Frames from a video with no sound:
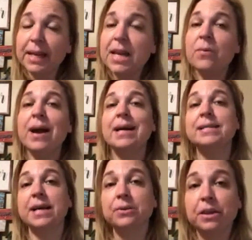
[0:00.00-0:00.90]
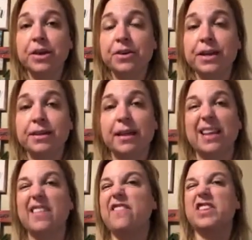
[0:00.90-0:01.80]
anyway, I downloaded
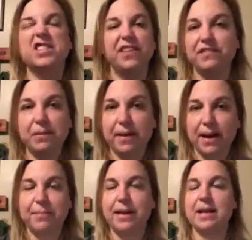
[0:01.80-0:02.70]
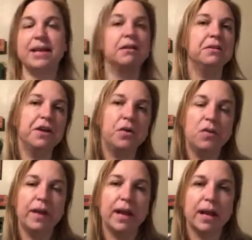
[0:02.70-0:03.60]
like the first 50, I downloaded the whole
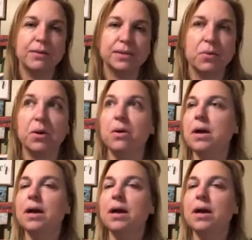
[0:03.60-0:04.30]
thing, and I was like, well,